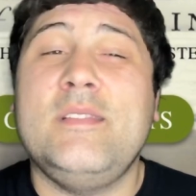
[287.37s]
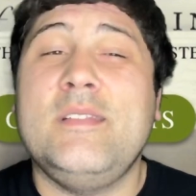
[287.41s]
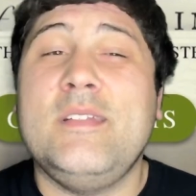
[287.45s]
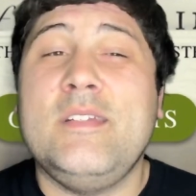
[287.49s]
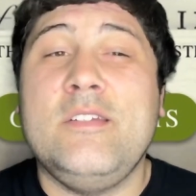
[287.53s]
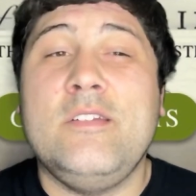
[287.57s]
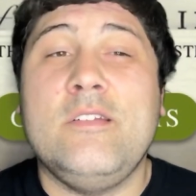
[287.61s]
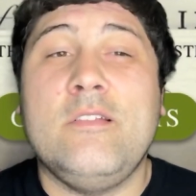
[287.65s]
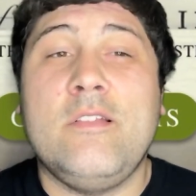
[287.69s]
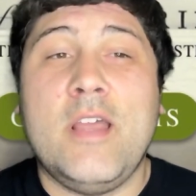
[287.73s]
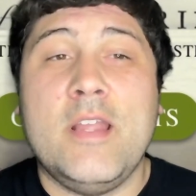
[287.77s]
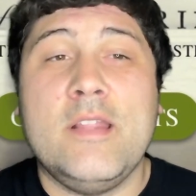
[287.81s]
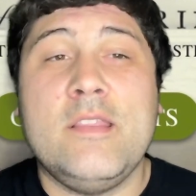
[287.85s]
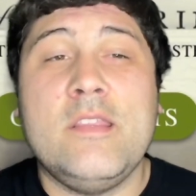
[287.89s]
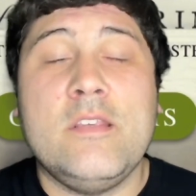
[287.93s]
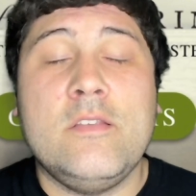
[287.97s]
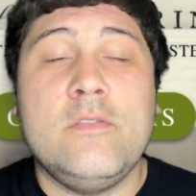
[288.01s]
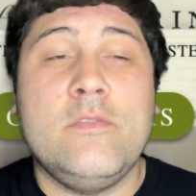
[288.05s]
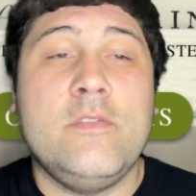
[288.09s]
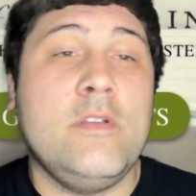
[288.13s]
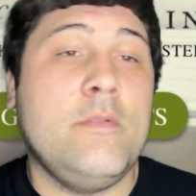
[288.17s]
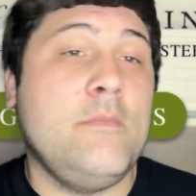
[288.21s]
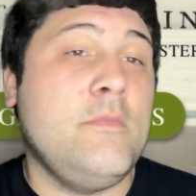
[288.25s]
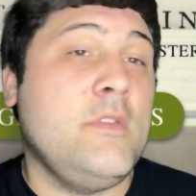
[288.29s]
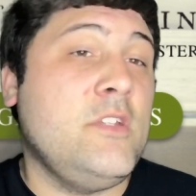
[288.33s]
Did you like this
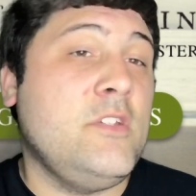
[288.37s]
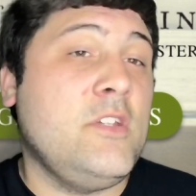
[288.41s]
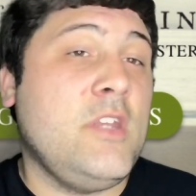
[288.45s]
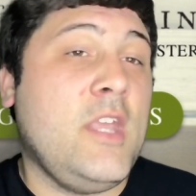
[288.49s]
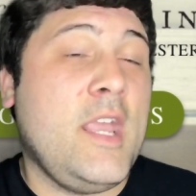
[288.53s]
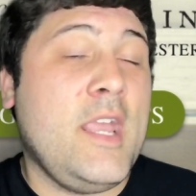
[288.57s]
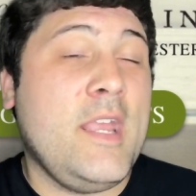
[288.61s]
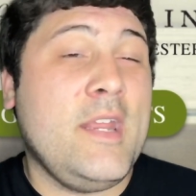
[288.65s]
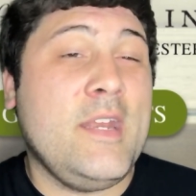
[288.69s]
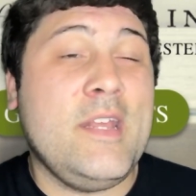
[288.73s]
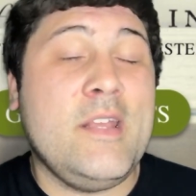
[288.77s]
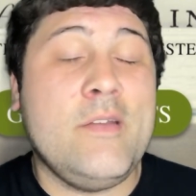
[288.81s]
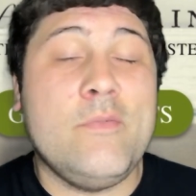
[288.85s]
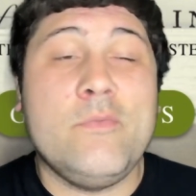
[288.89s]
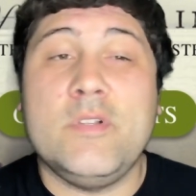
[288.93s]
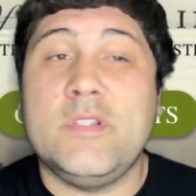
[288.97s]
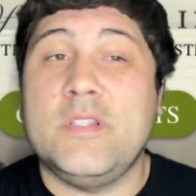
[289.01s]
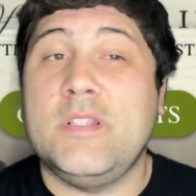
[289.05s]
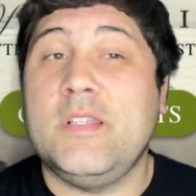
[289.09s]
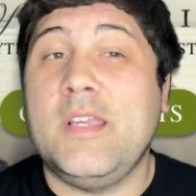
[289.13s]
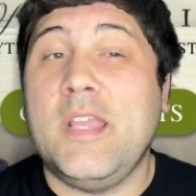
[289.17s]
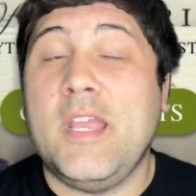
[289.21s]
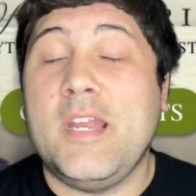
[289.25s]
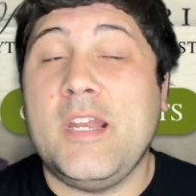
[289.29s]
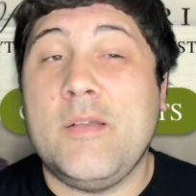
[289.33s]
film? Did you hate it? Was
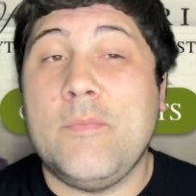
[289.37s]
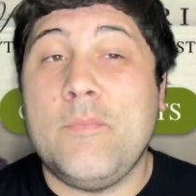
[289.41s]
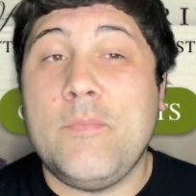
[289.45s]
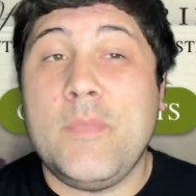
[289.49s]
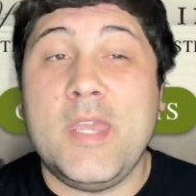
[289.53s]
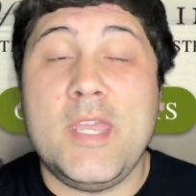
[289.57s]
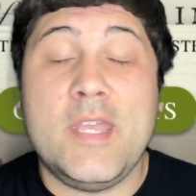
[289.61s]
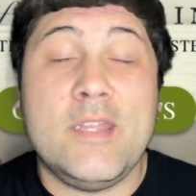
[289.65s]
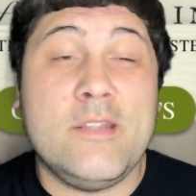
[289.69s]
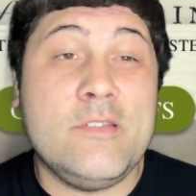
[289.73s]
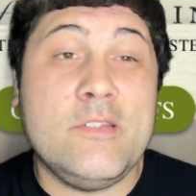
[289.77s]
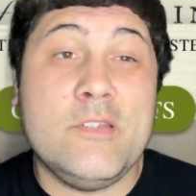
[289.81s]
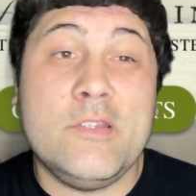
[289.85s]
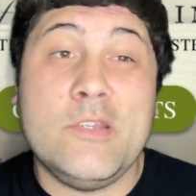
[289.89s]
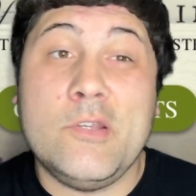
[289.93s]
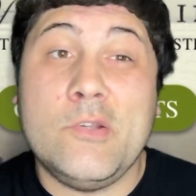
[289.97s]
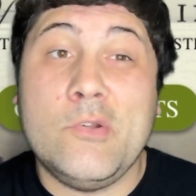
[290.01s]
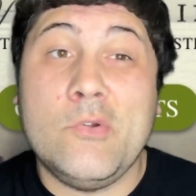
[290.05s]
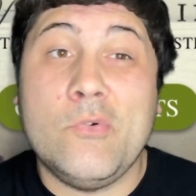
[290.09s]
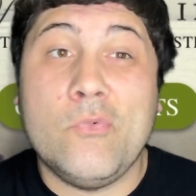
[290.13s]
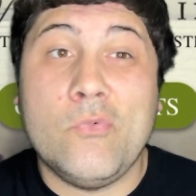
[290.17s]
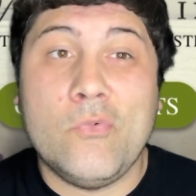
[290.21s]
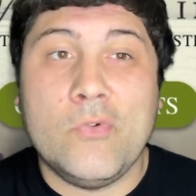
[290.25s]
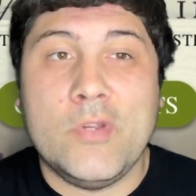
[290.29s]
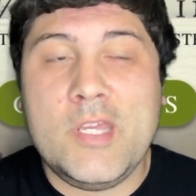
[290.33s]
it kind of meh? Do you
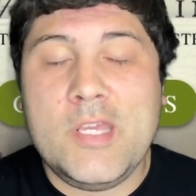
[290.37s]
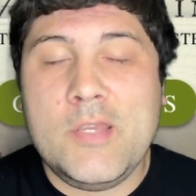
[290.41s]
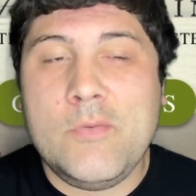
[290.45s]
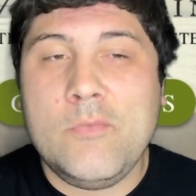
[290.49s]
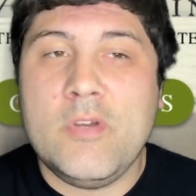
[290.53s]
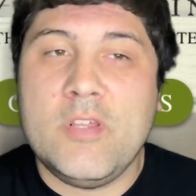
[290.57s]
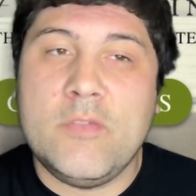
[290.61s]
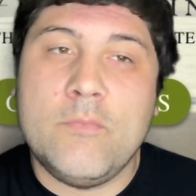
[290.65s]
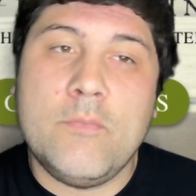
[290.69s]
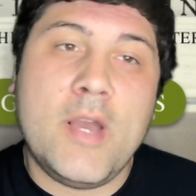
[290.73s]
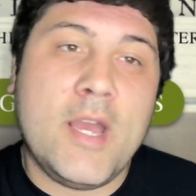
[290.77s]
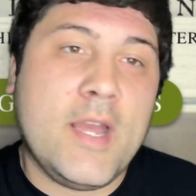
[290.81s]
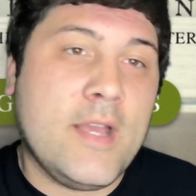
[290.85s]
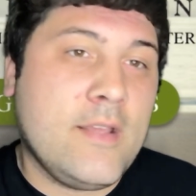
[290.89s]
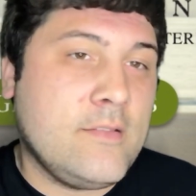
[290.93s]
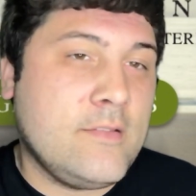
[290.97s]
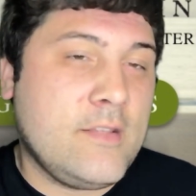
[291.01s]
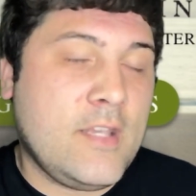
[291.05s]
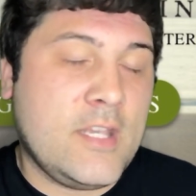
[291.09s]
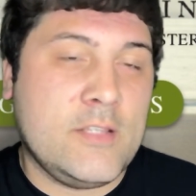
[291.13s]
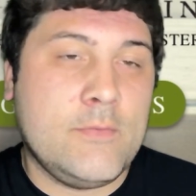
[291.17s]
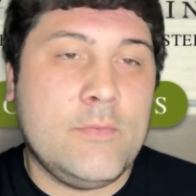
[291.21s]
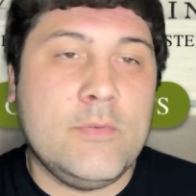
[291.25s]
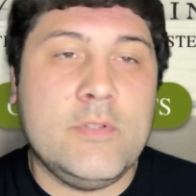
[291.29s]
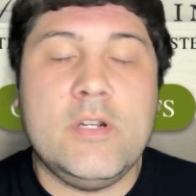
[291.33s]
agree with my
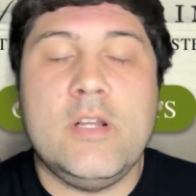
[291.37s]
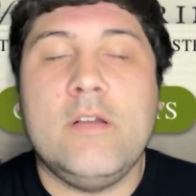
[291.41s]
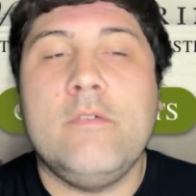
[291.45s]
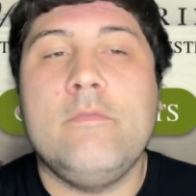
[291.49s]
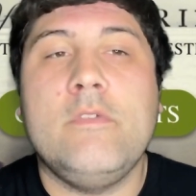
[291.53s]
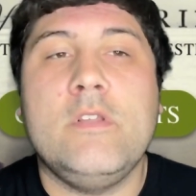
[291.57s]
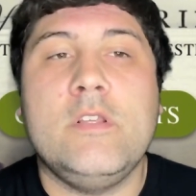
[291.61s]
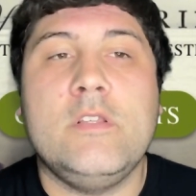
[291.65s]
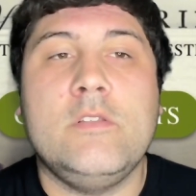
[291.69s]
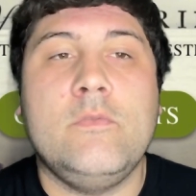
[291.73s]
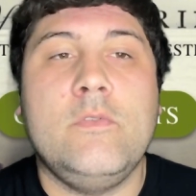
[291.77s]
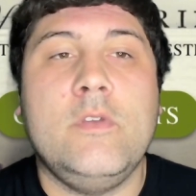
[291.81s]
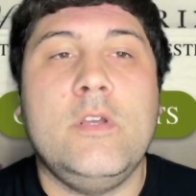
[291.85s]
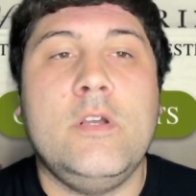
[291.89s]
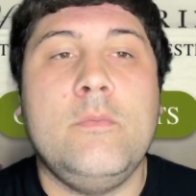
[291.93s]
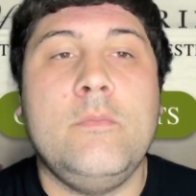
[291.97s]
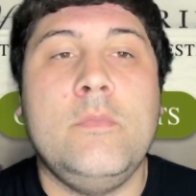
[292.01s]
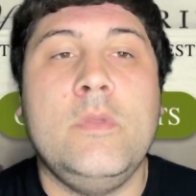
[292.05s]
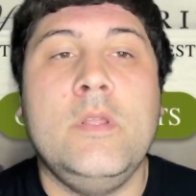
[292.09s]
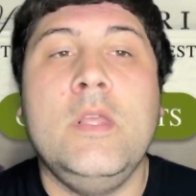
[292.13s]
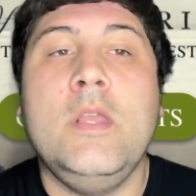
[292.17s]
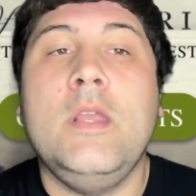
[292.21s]
assessment of this film?